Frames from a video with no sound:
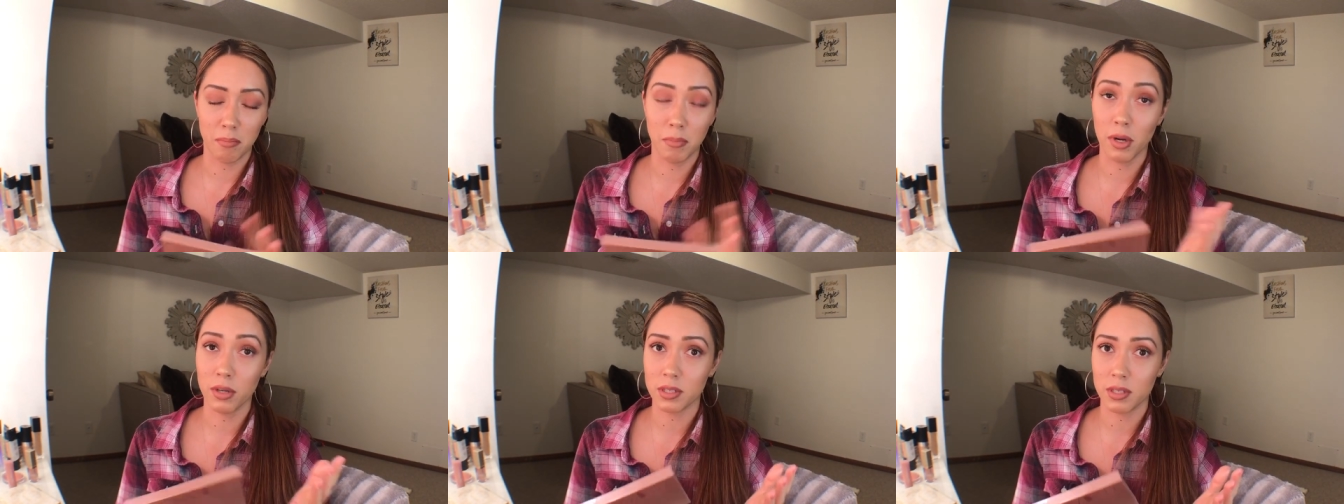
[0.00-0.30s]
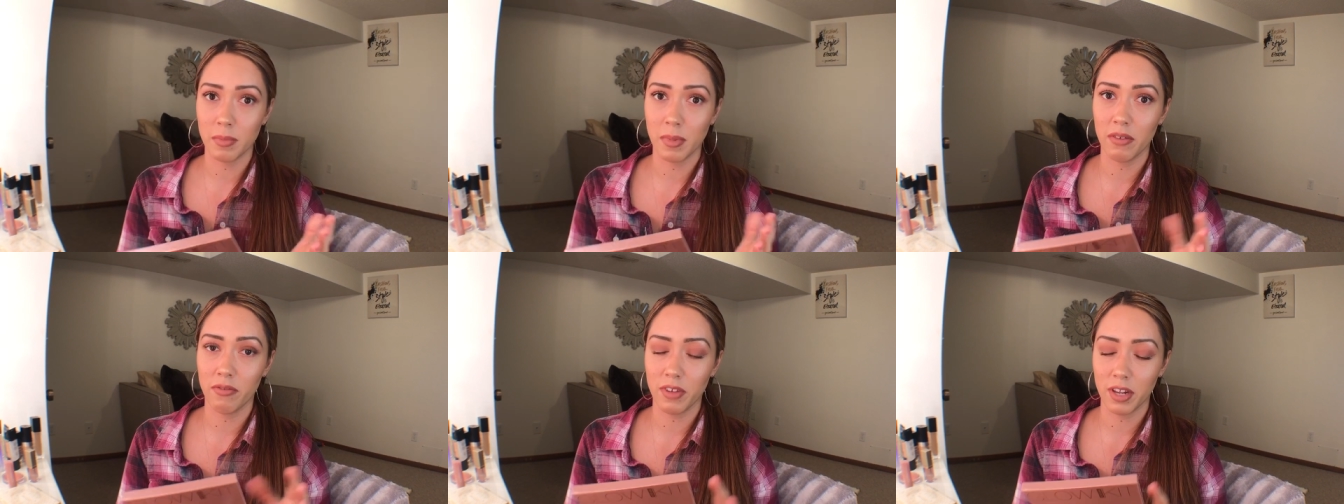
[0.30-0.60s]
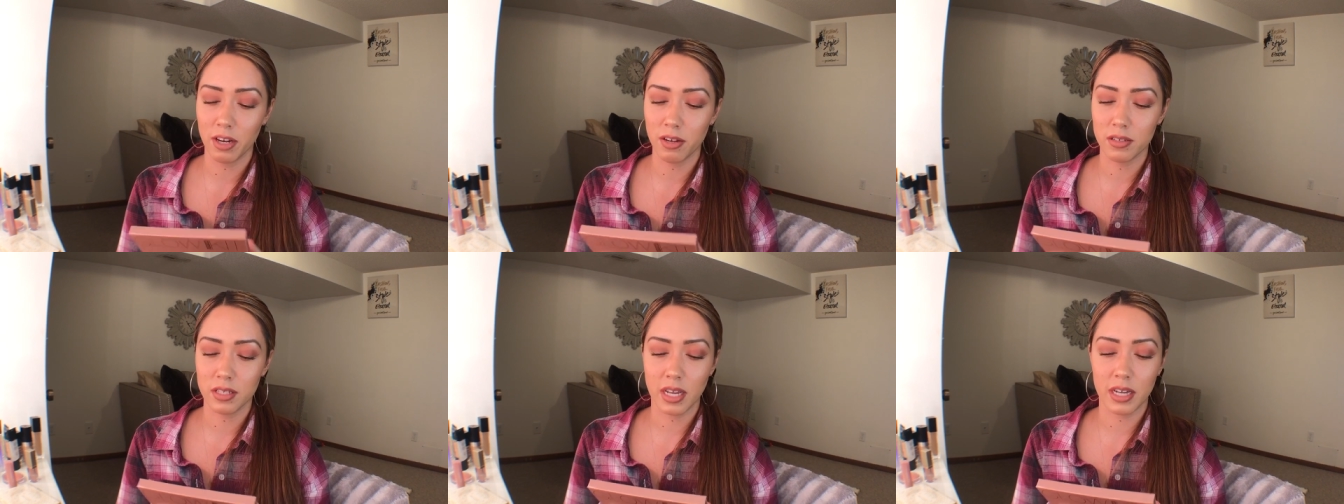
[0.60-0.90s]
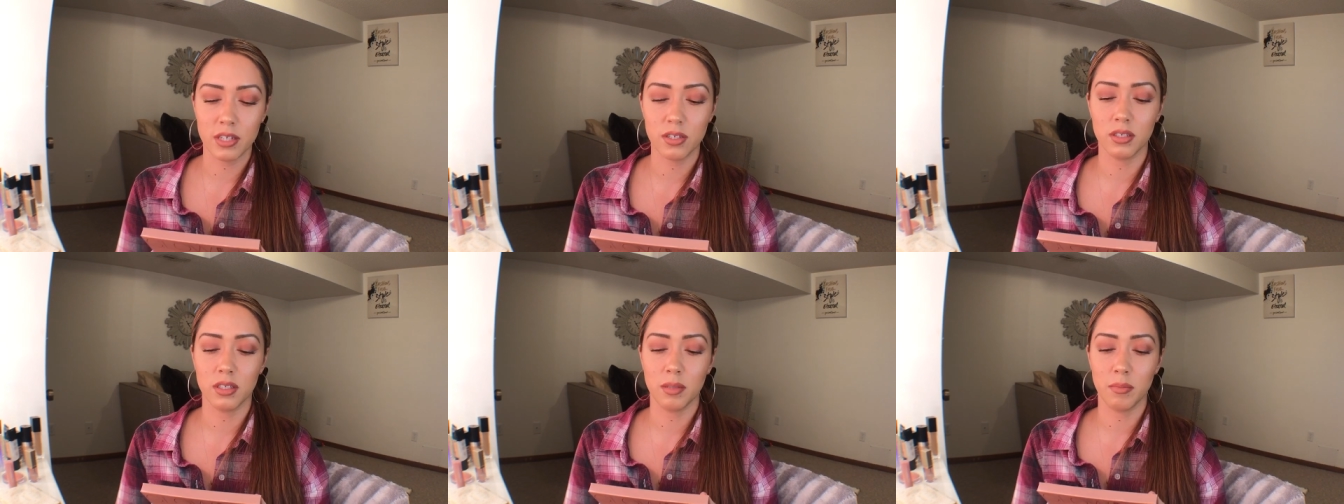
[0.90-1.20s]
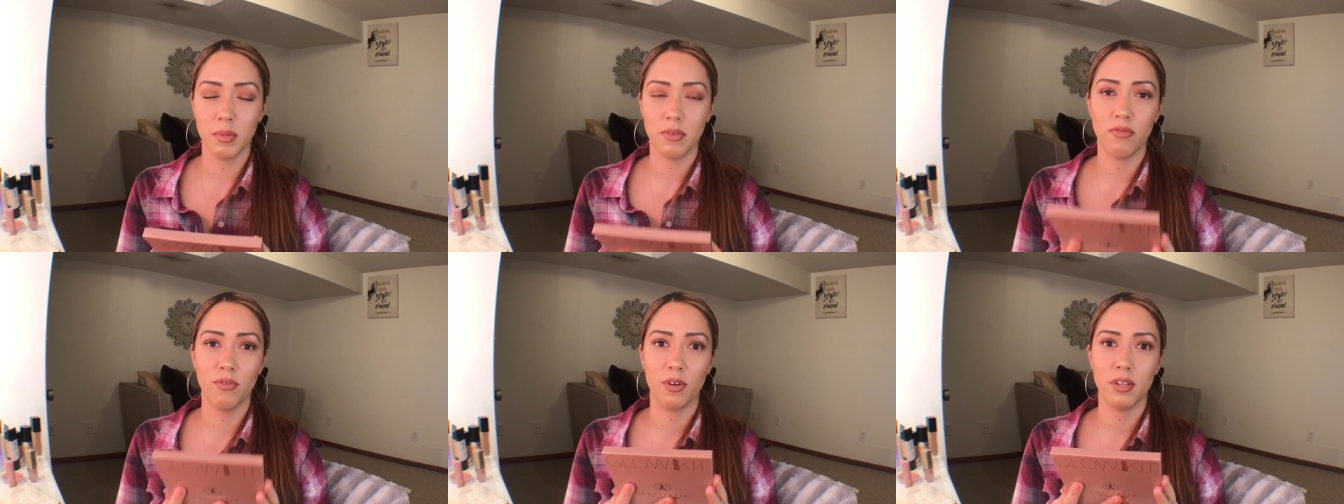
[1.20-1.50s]
Most of my videos, actually,
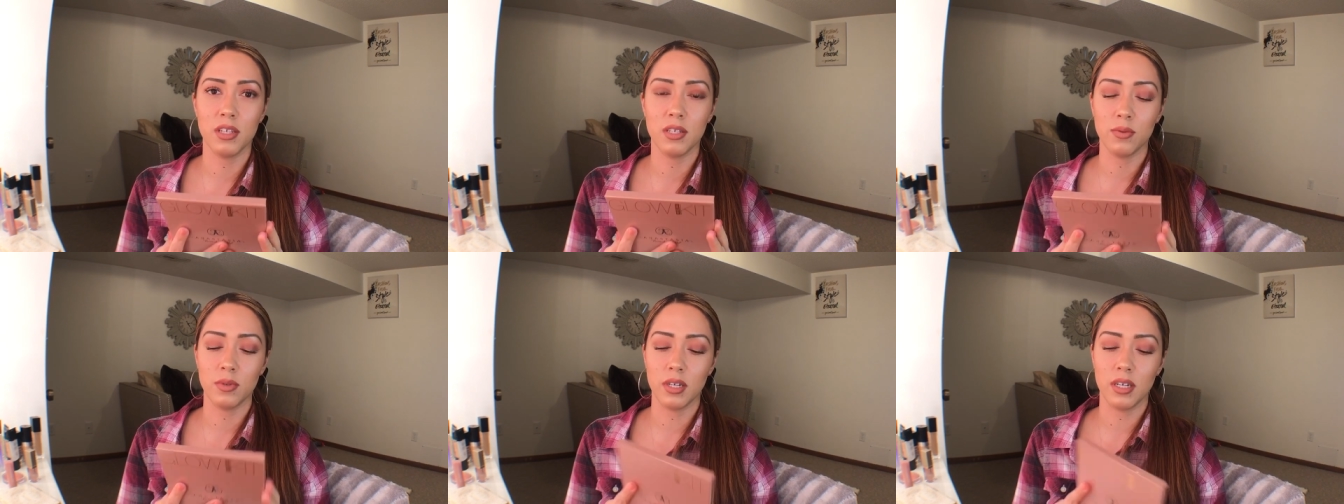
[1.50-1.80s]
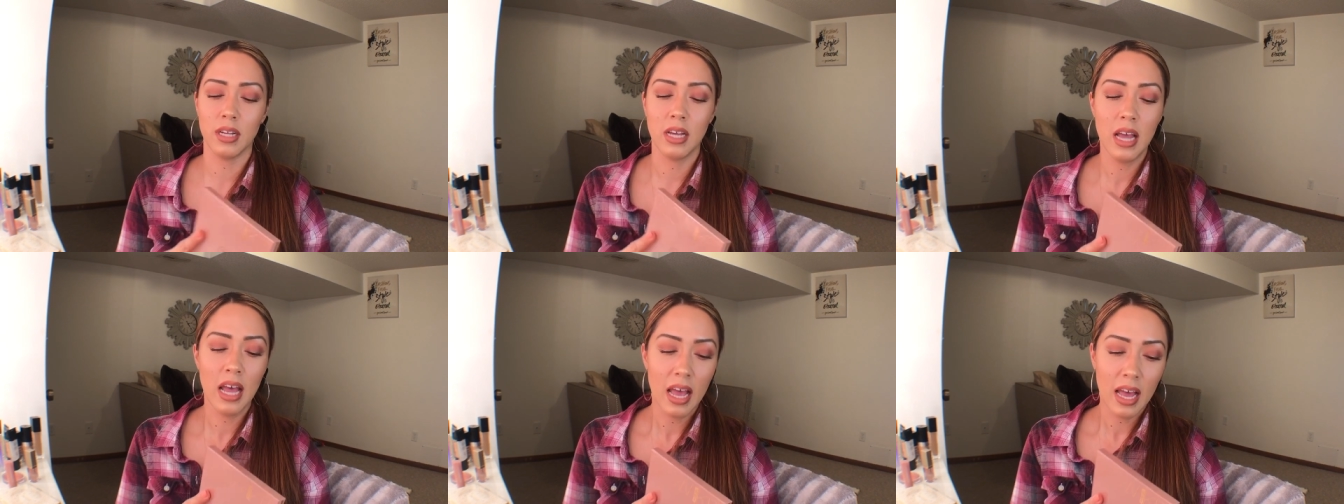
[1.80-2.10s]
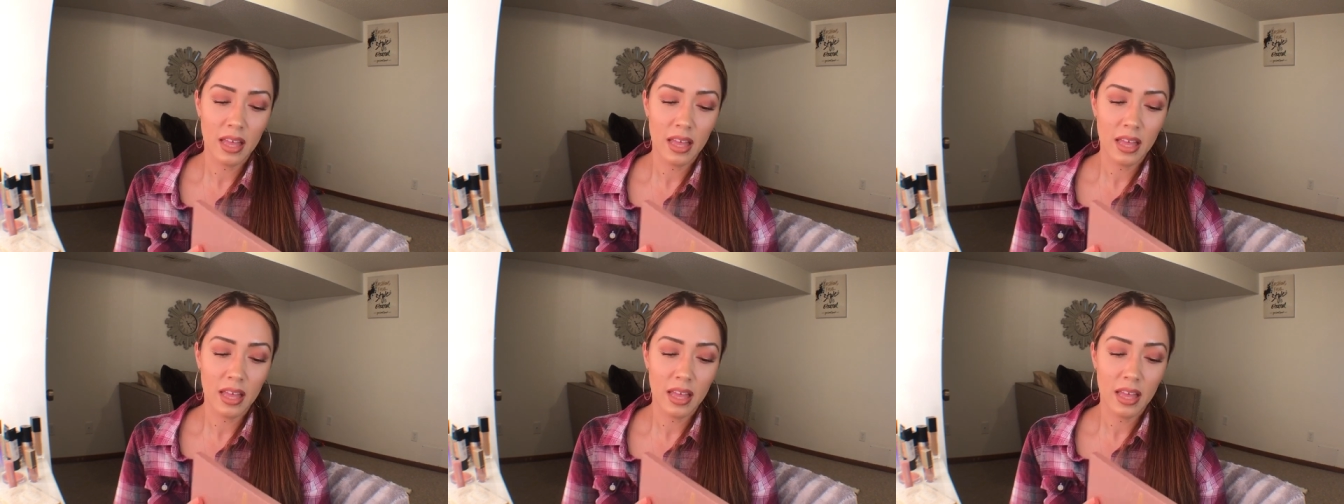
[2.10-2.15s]
before this one.